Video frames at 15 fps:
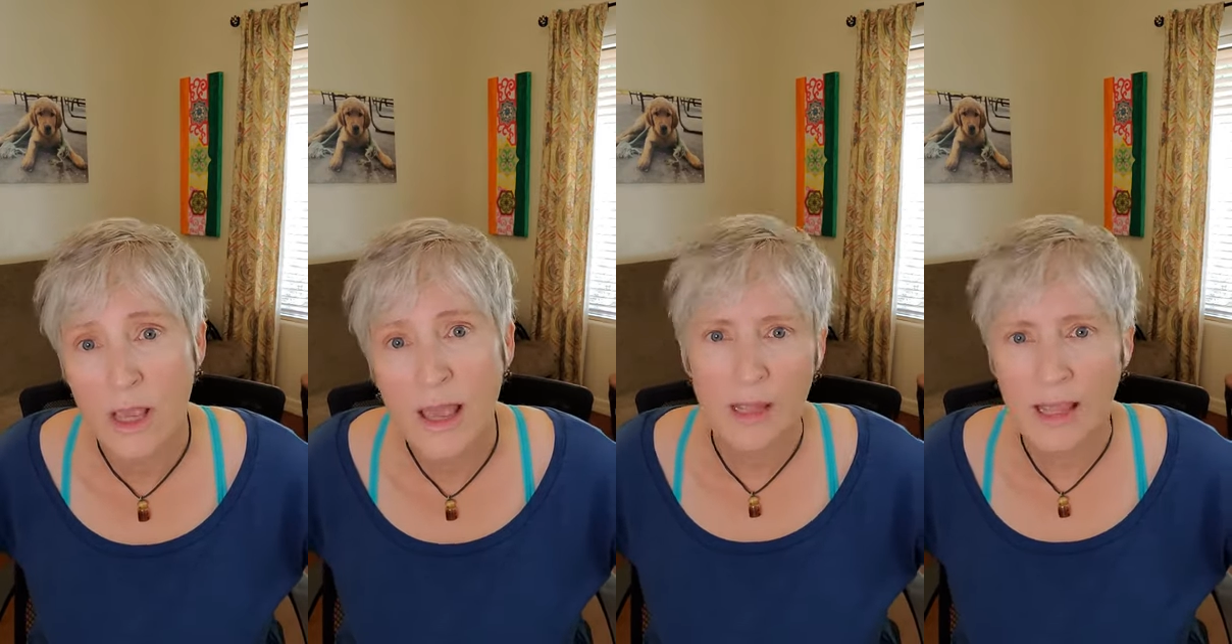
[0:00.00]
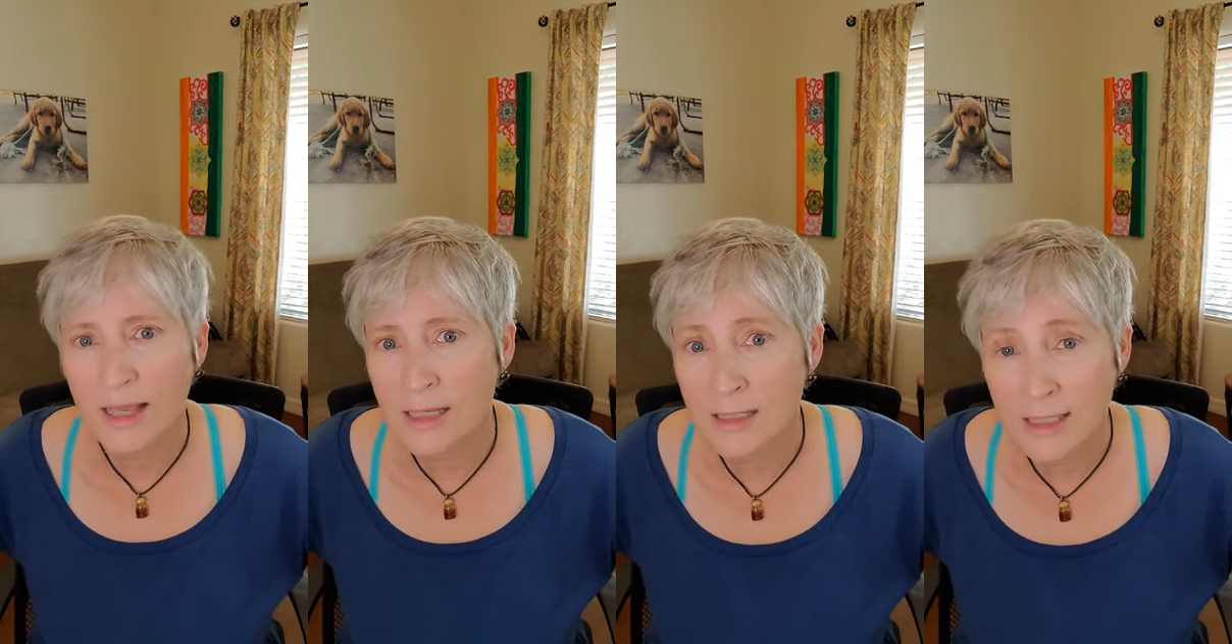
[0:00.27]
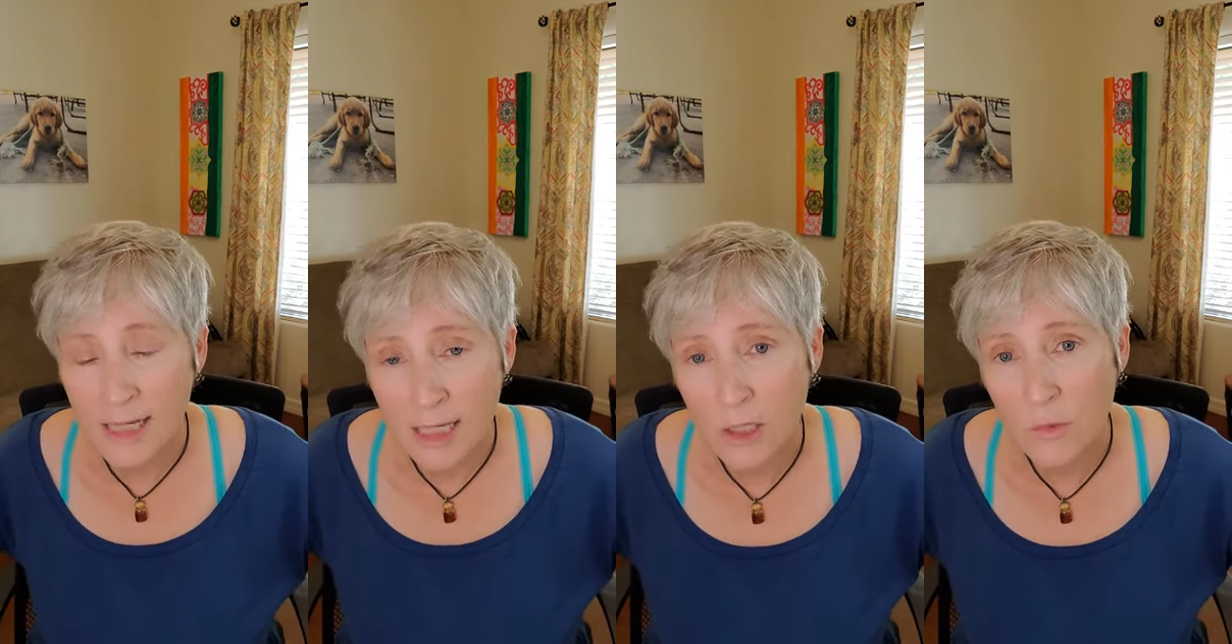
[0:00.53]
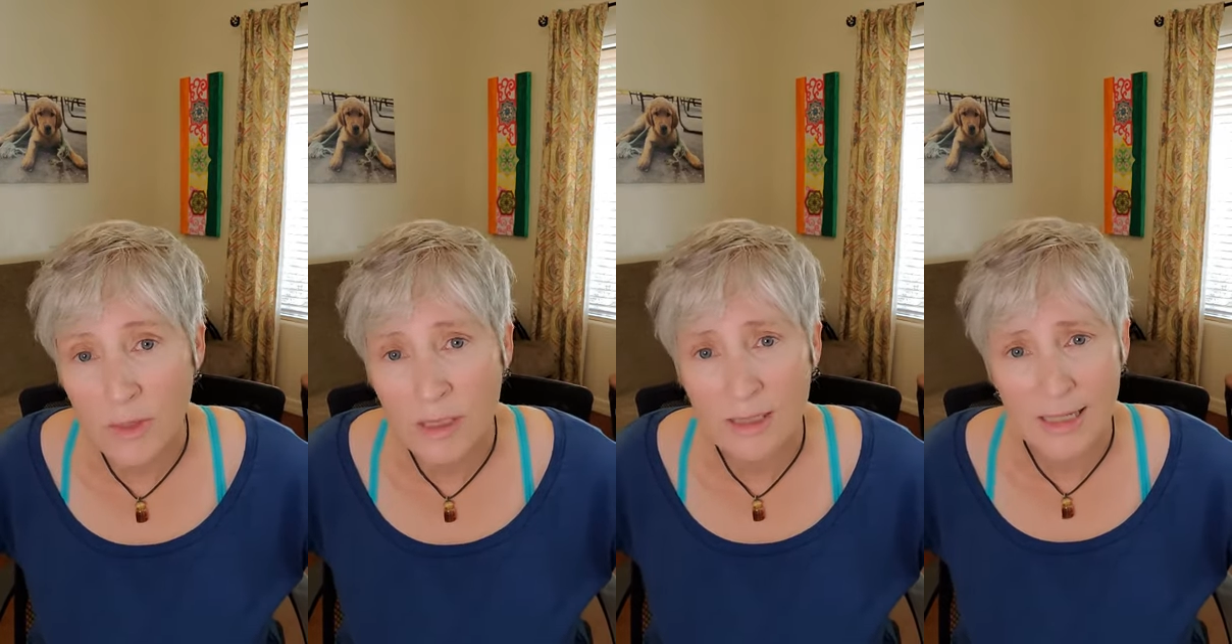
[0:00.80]
And
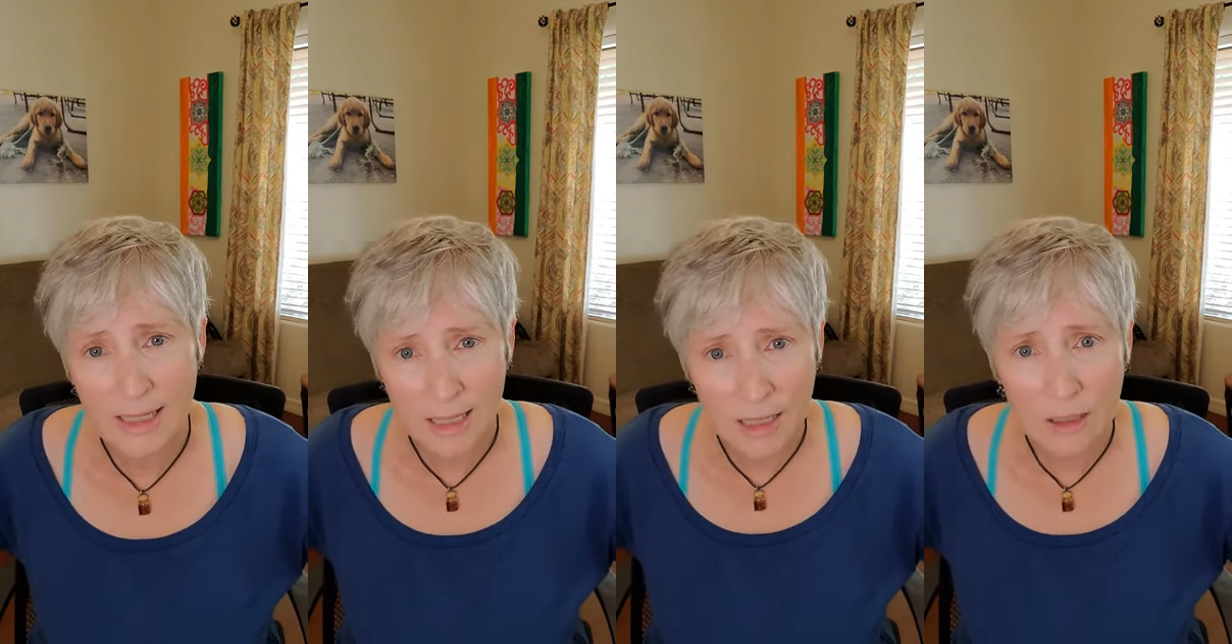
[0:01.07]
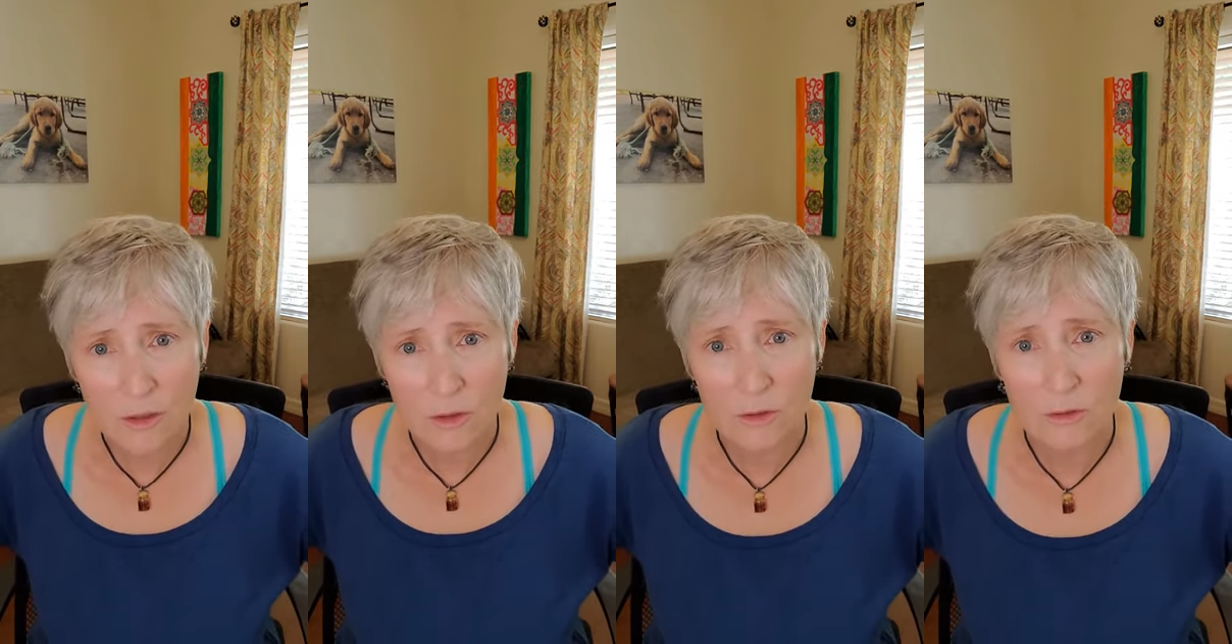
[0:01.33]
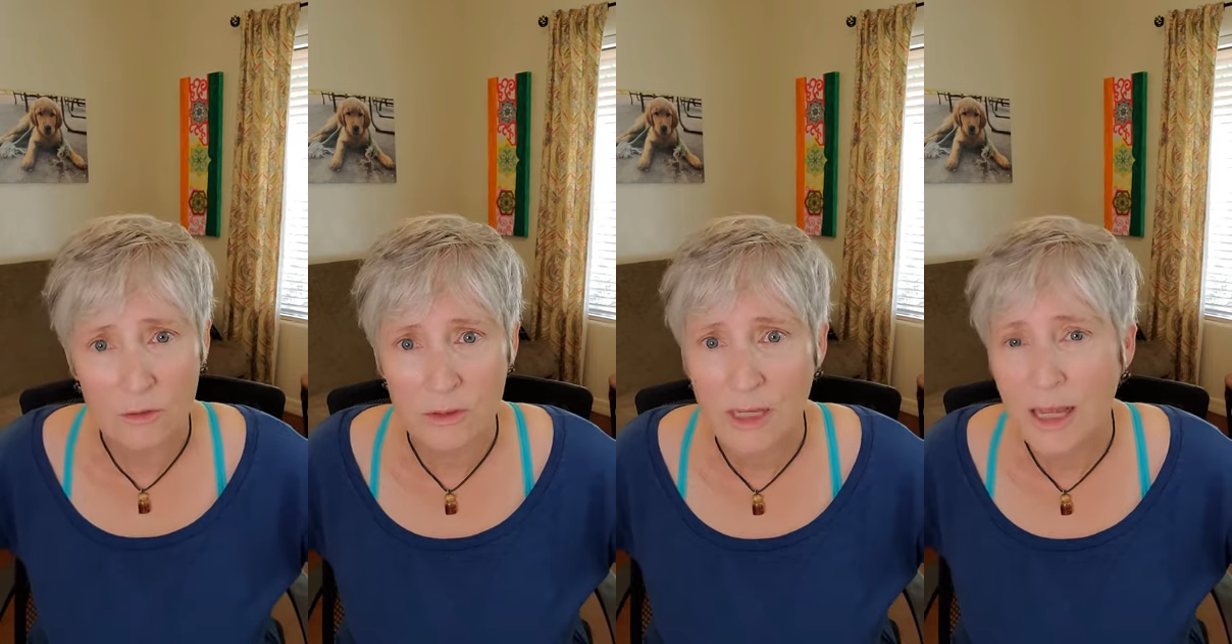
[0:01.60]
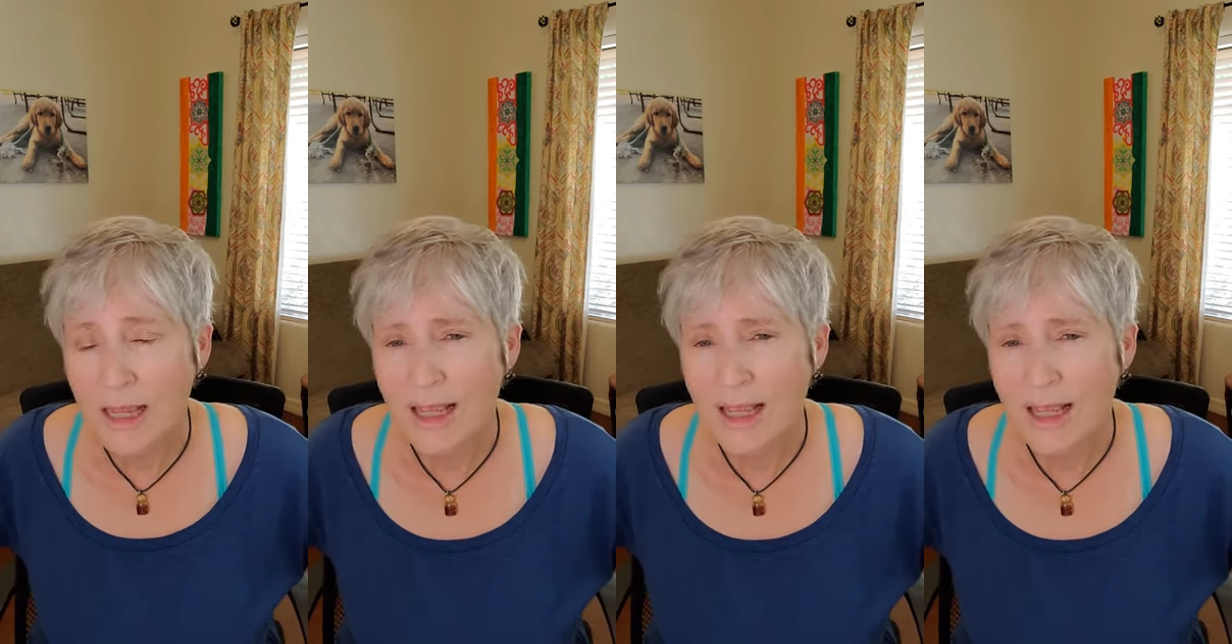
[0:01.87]
continuing to eat gluten